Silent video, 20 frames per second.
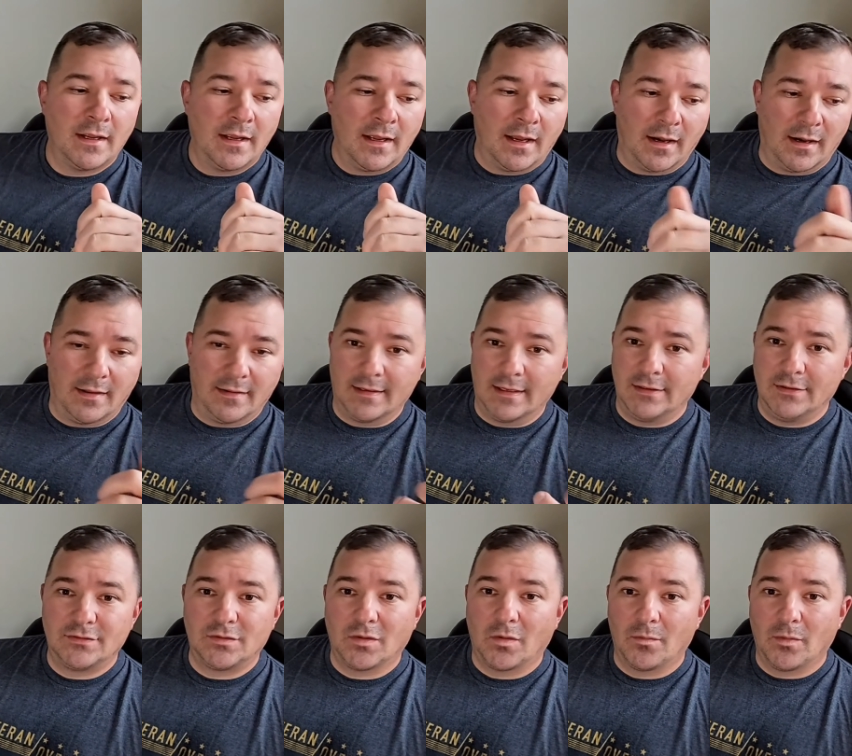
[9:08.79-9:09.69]
And then you
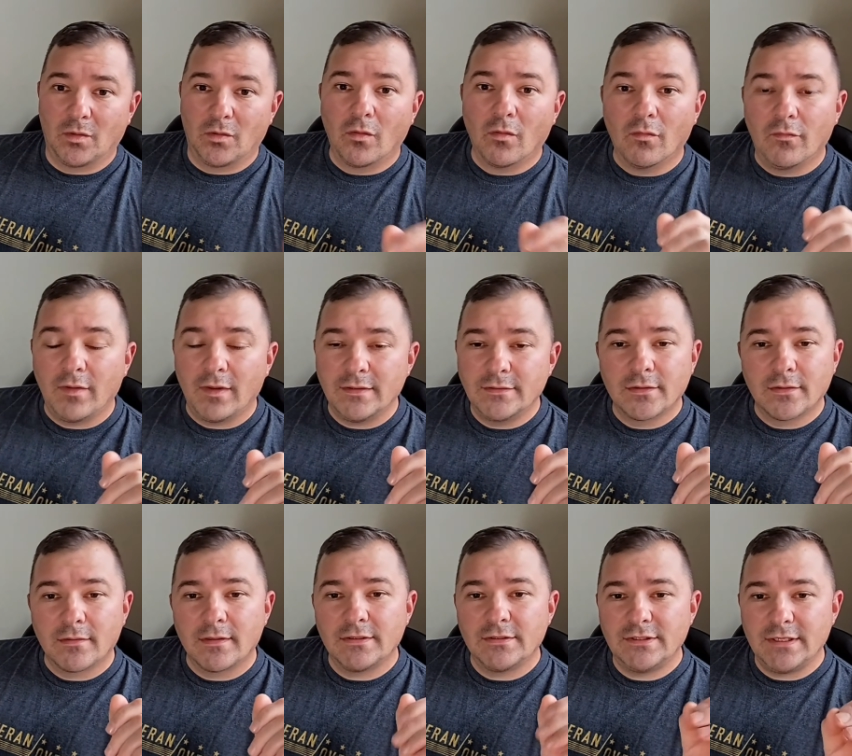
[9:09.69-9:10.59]
show them the cool feature
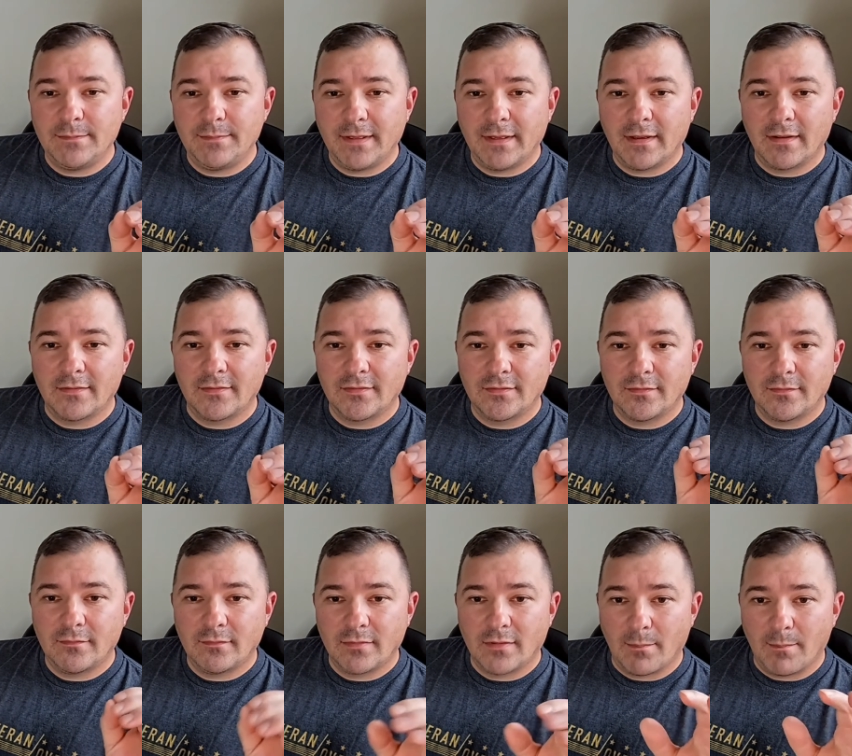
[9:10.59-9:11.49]
of the GPS,
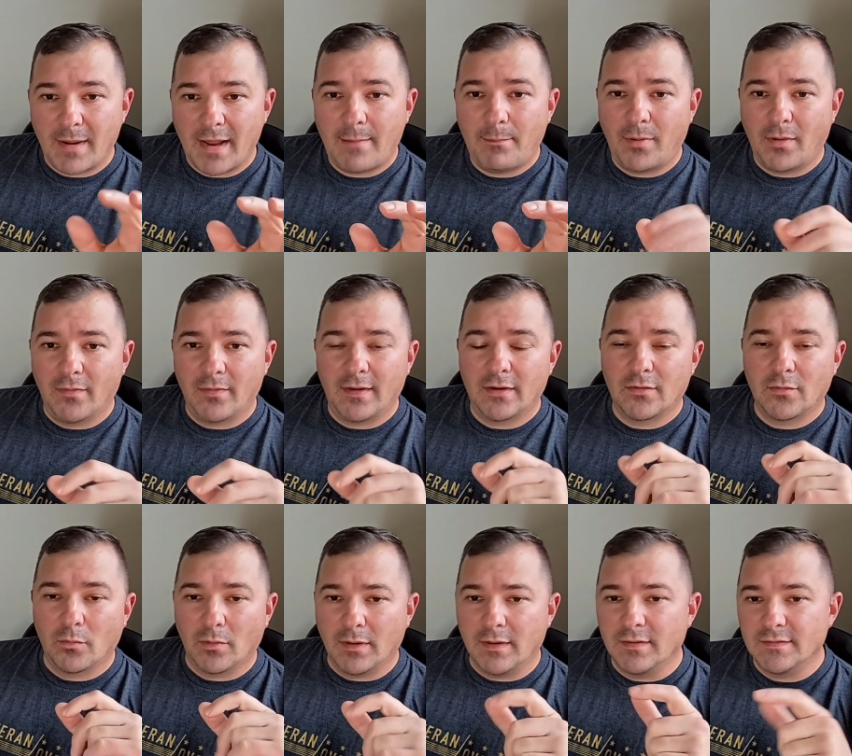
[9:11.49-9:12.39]
the map on there, to
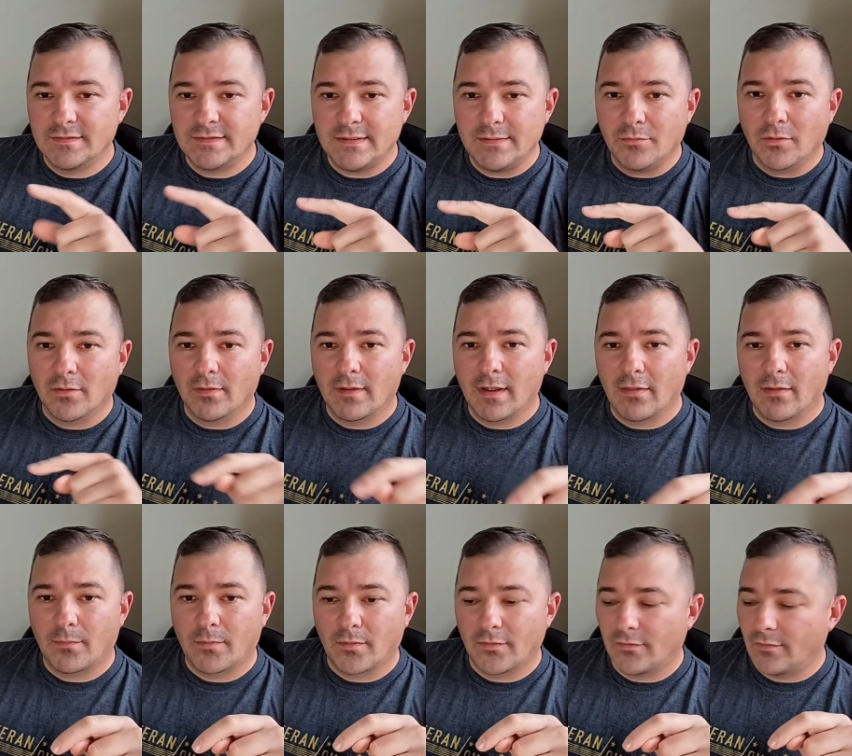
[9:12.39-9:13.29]
where you can see where the other
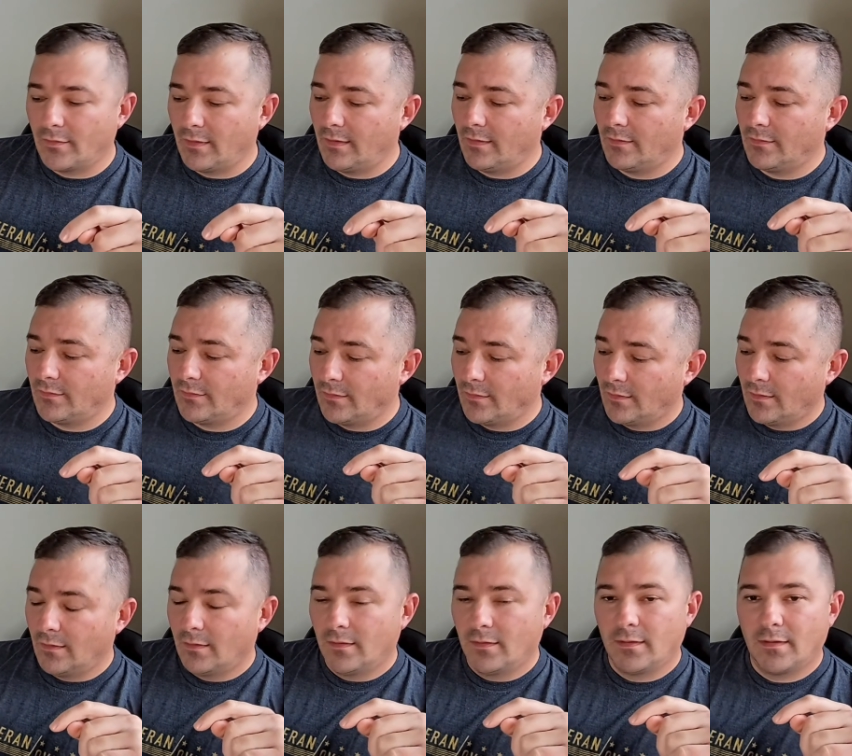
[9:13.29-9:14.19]
person is,
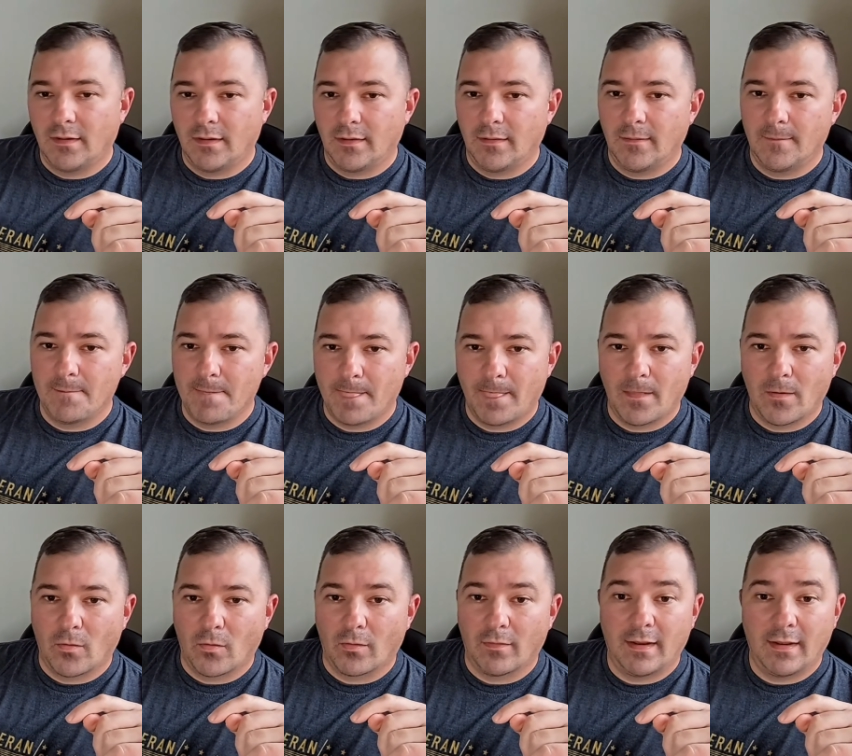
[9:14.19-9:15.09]

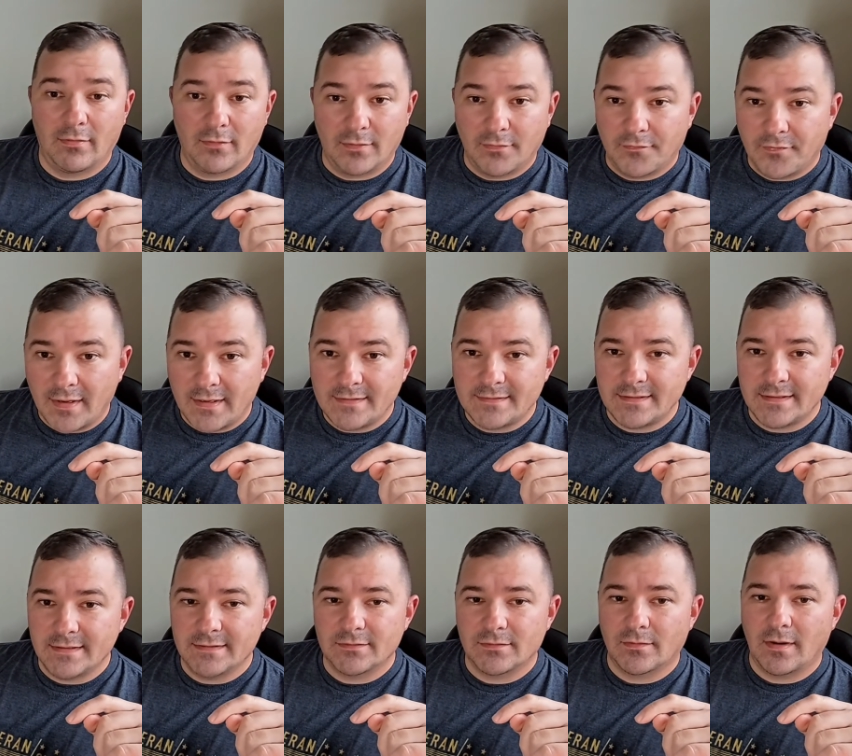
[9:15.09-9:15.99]
or the other device
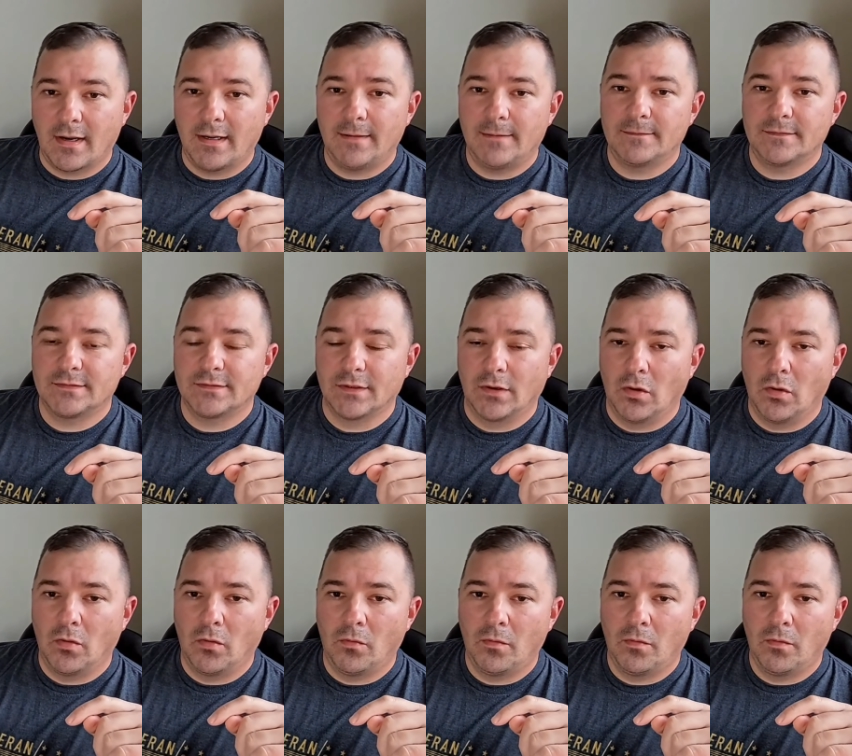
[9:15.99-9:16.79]
is, right? So